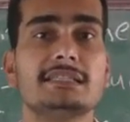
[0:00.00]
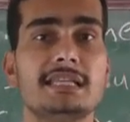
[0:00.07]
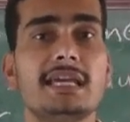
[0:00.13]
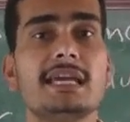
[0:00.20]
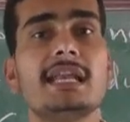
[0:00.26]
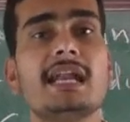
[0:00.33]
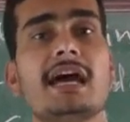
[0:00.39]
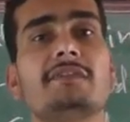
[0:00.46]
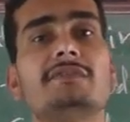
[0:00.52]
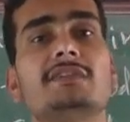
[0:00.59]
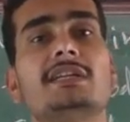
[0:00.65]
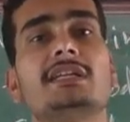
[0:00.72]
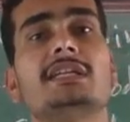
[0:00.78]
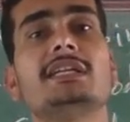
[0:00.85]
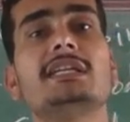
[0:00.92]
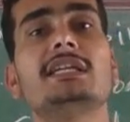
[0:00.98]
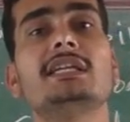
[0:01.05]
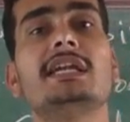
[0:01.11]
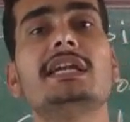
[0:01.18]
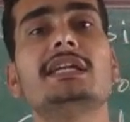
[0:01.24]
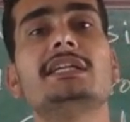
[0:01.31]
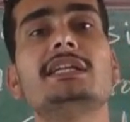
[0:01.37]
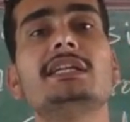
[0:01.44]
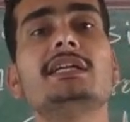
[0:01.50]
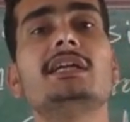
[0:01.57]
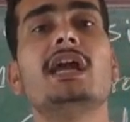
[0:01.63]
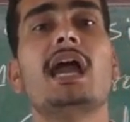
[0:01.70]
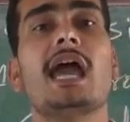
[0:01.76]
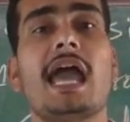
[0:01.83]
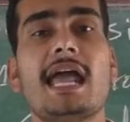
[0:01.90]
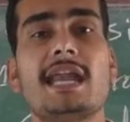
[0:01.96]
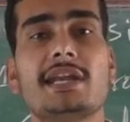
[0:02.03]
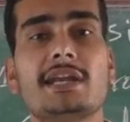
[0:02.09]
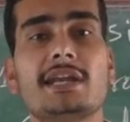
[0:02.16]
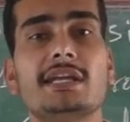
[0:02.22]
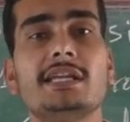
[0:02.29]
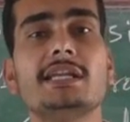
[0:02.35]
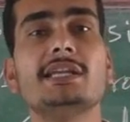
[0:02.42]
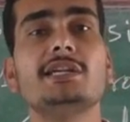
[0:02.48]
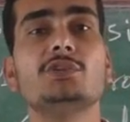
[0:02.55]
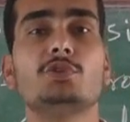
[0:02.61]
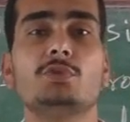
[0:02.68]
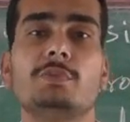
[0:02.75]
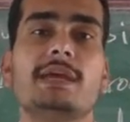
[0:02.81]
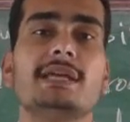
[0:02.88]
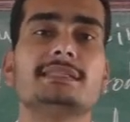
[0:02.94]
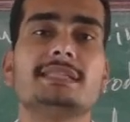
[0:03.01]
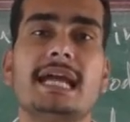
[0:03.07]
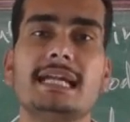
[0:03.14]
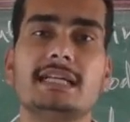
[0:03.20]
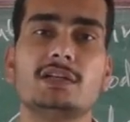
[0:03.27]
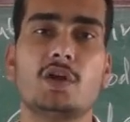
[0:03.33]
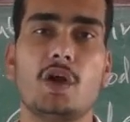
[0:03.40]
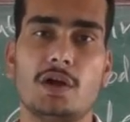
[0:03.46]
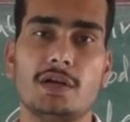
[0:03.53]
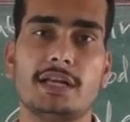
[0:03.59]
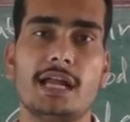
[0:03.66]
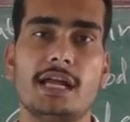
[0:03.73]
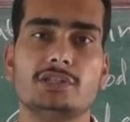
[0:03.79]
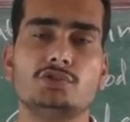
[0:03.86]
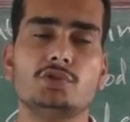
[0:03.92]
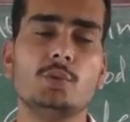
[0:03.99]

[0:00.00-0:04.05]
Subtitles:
Thereafter he getting and ready to make that contract.